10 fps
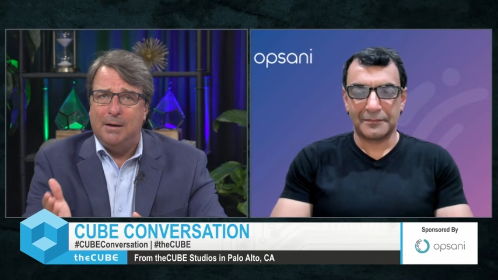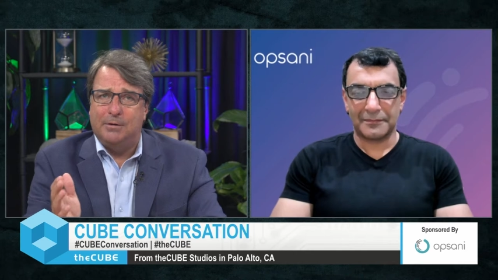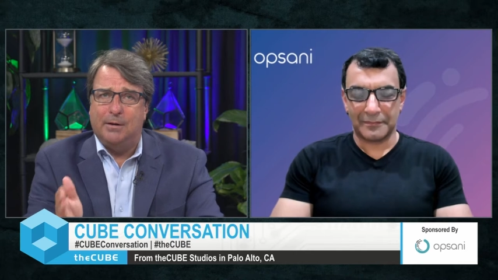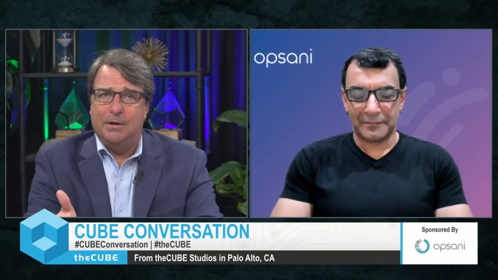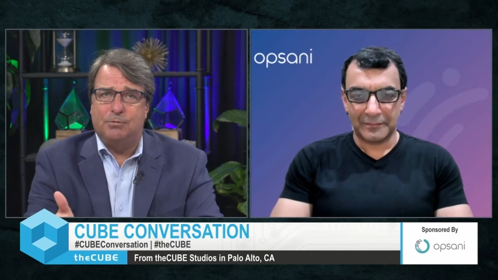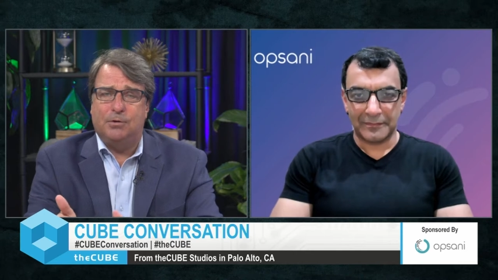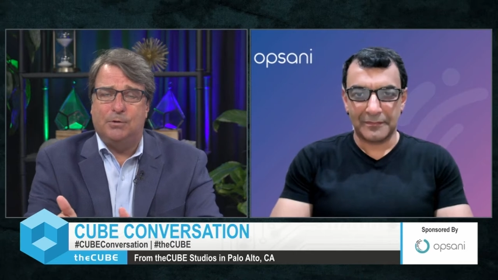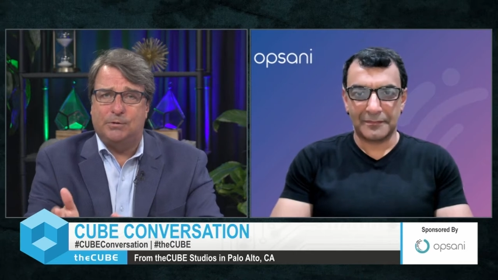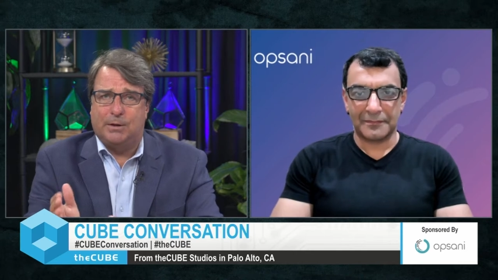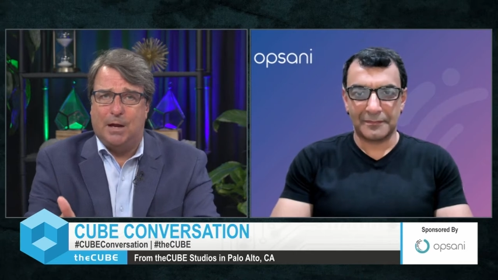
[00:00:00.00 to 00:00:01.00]
Speaker 1: to
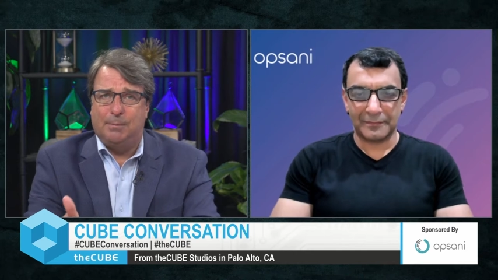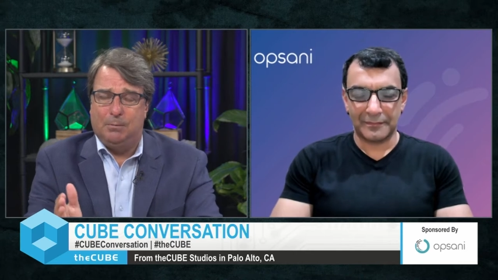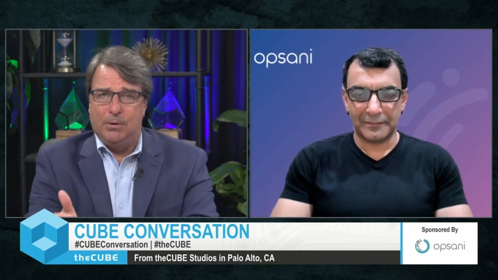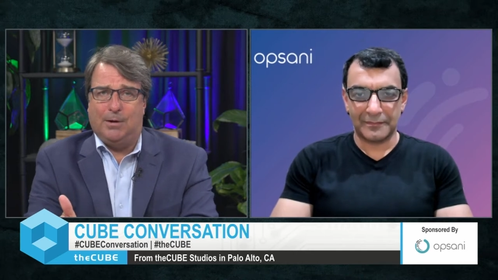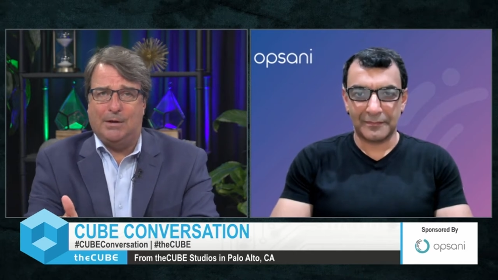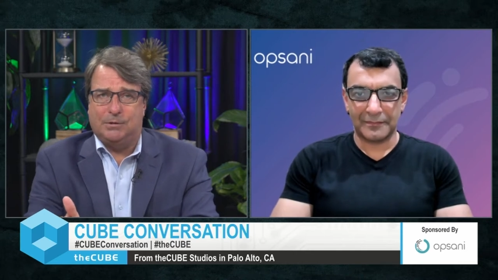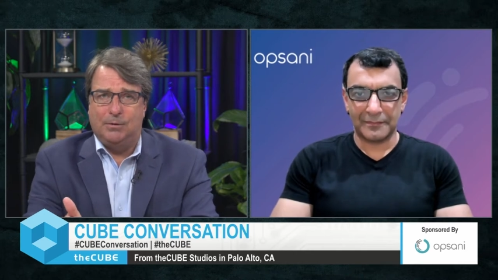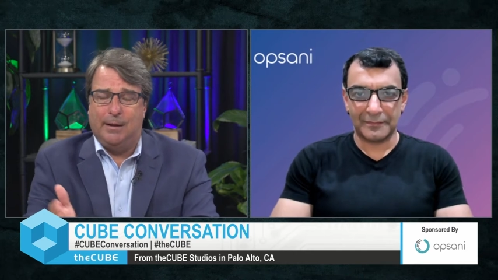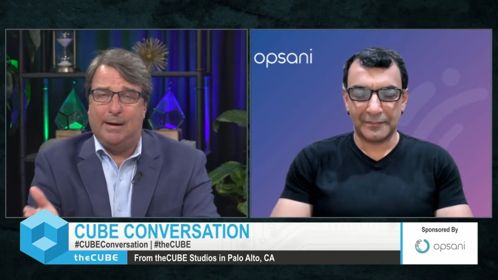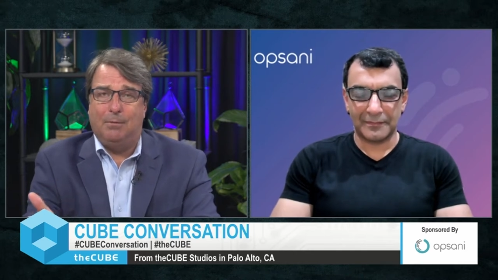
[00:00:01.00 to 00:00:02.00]
introduce the company, what you guys do,
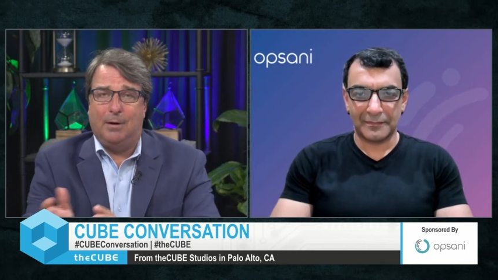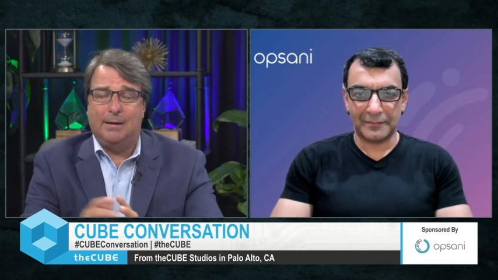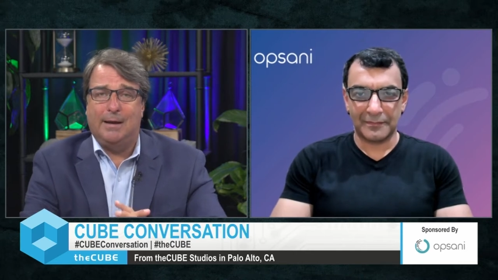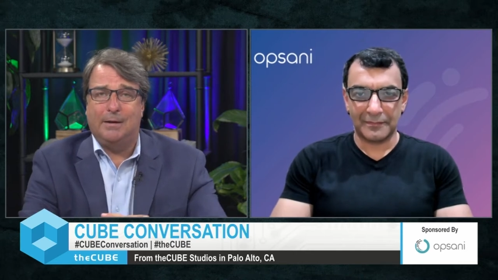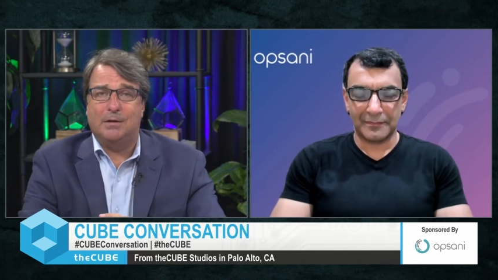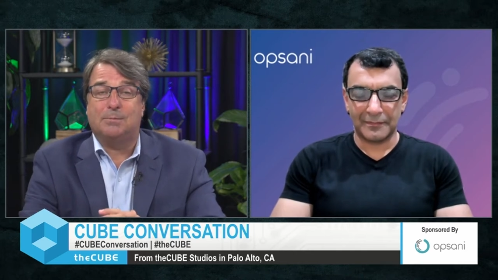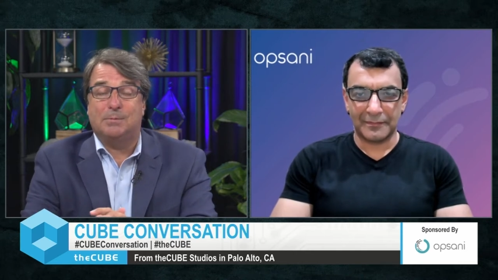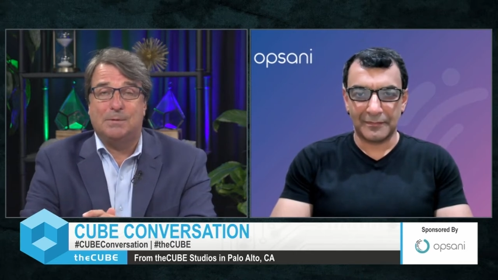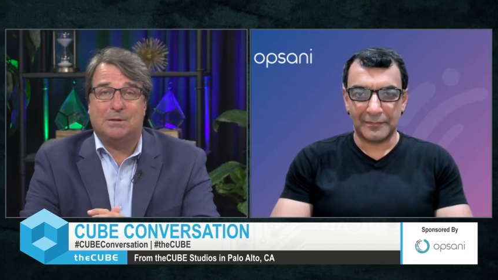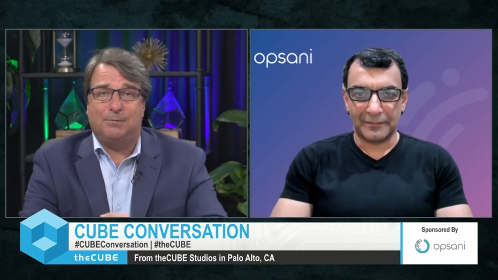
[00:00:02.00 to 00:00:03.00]
then I want to get into some
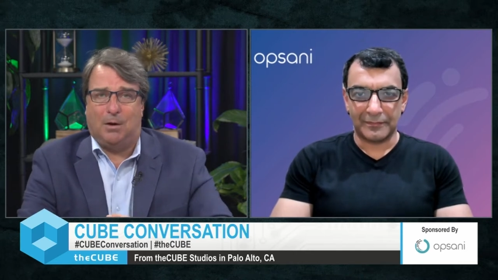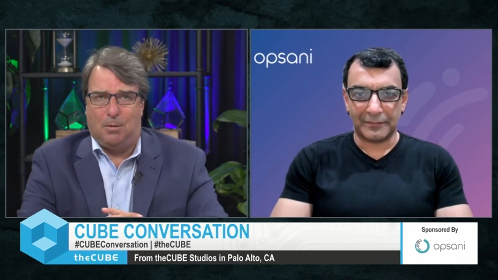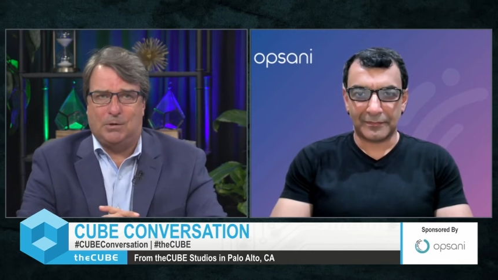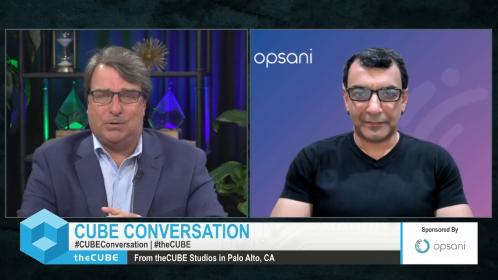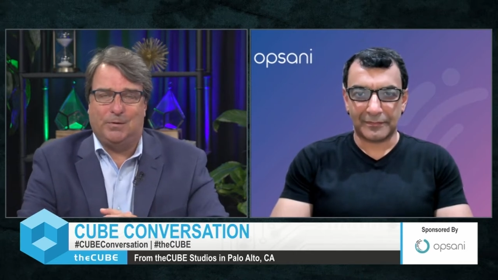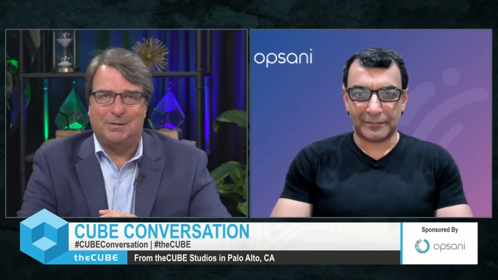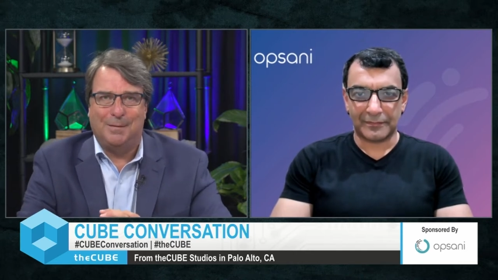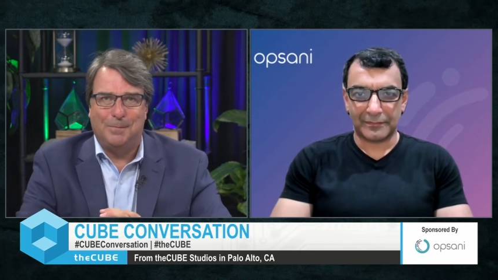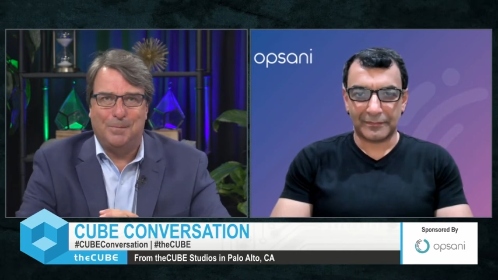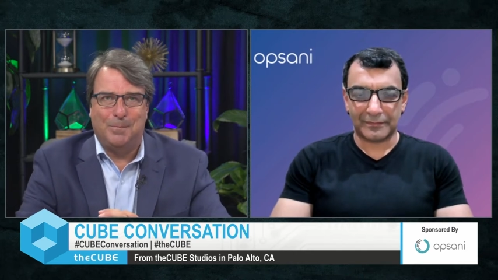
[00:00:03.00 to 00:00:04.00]
specific questions.
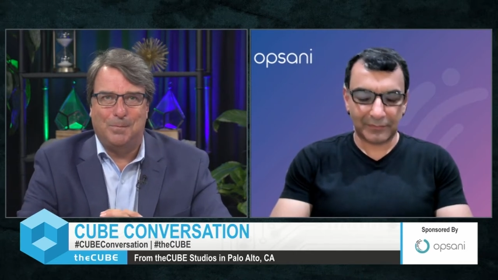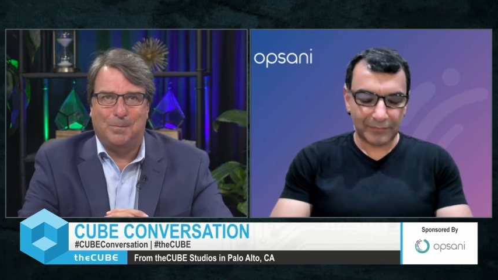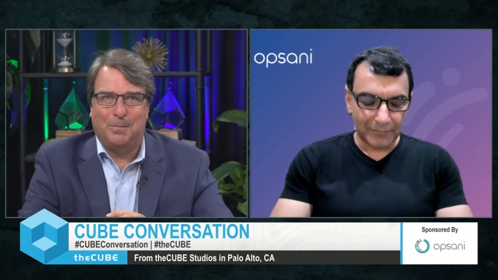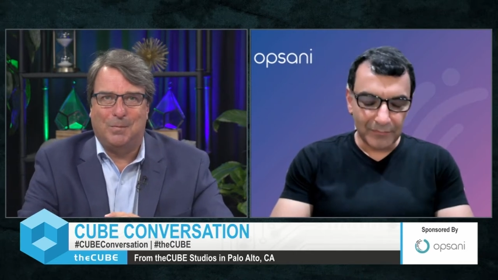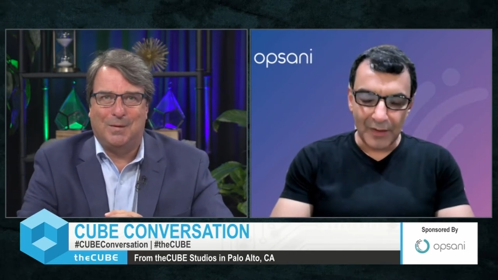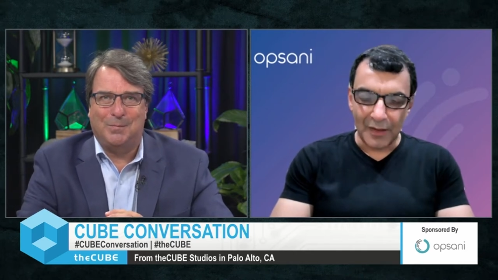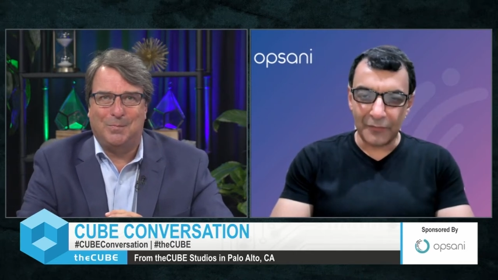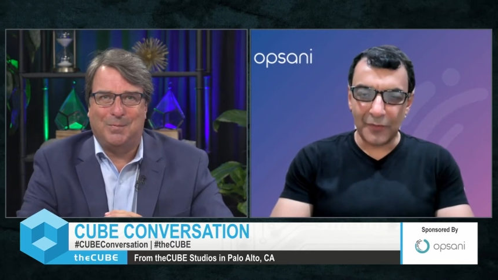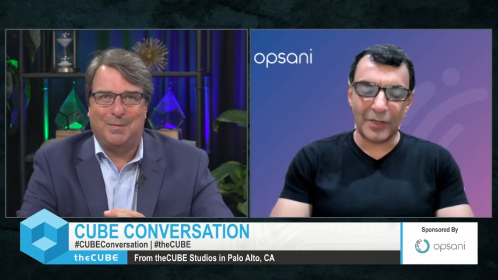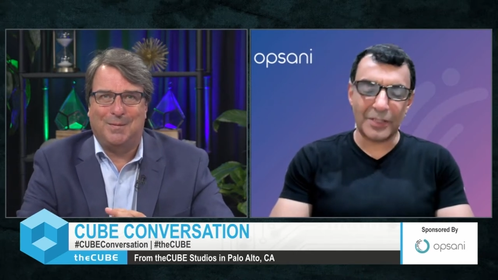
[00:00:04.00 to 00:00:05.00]

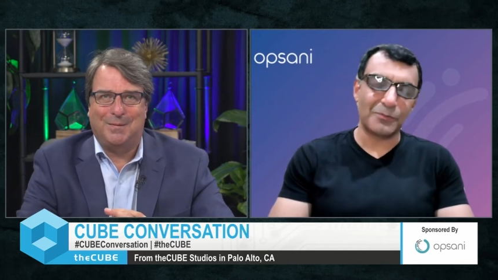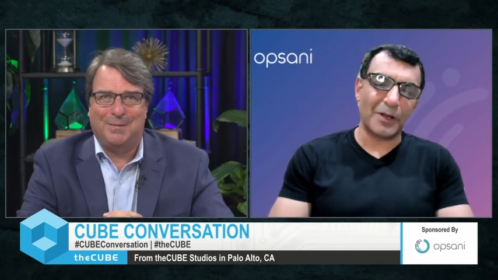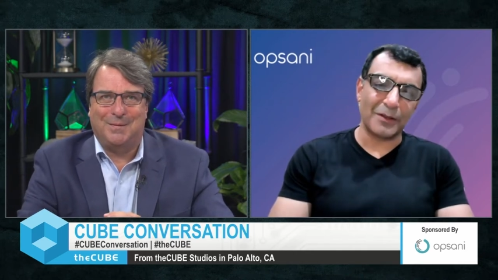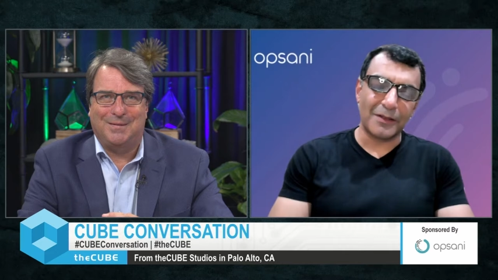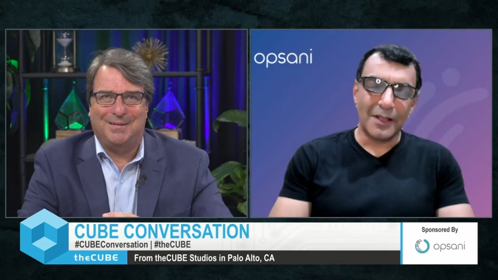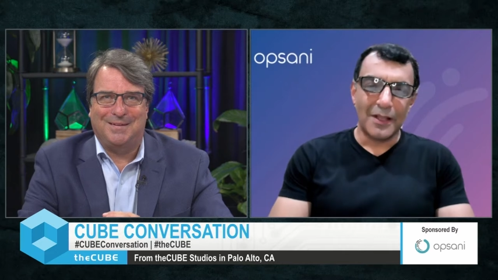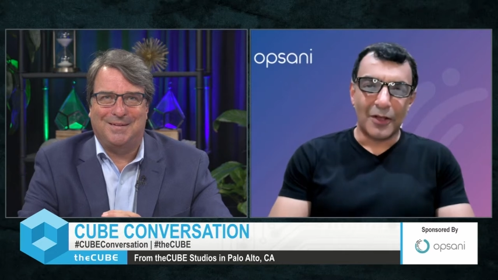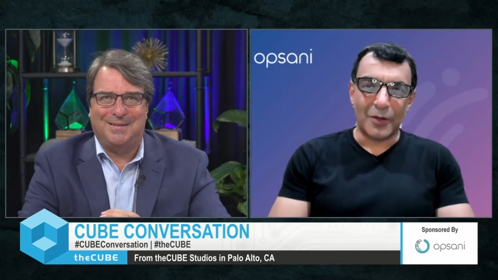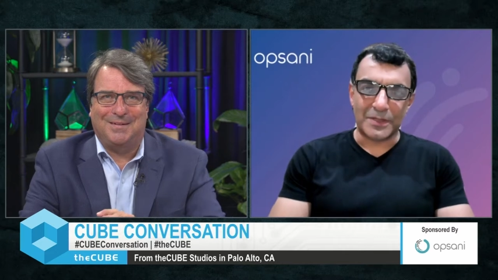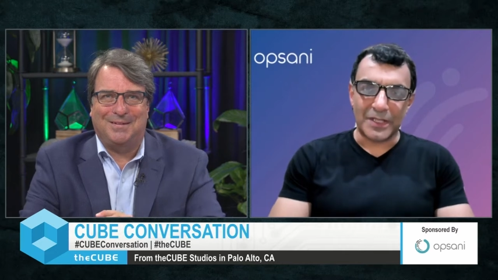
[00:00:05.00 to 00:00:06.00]
Speaker 2: Of course, well,
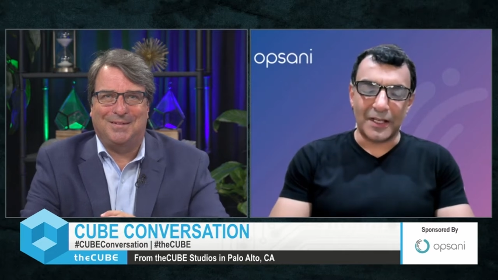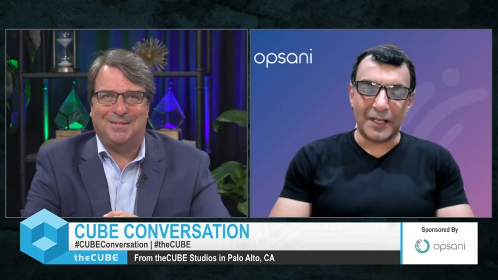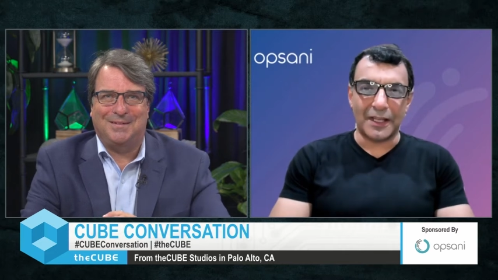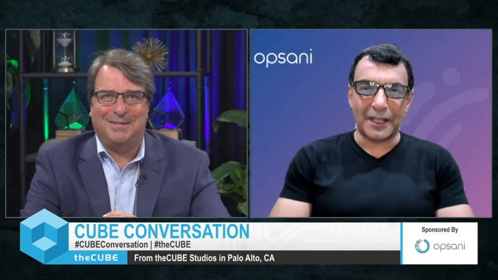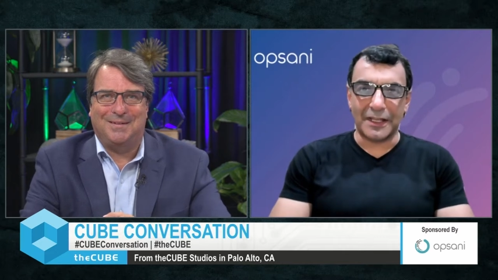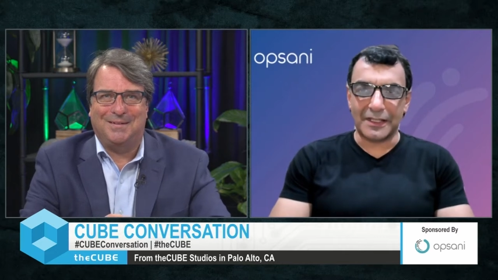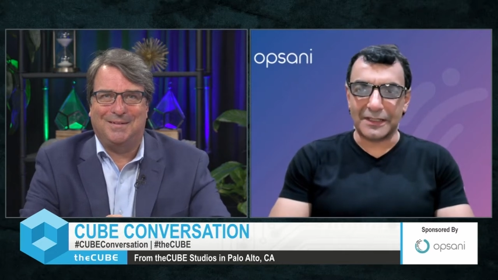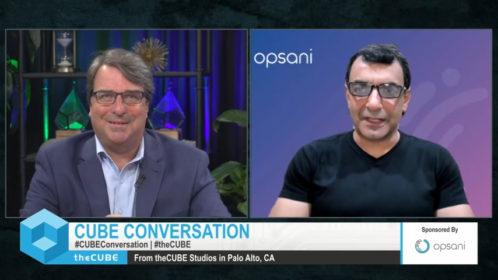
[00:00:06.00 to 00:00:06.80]
Opsani is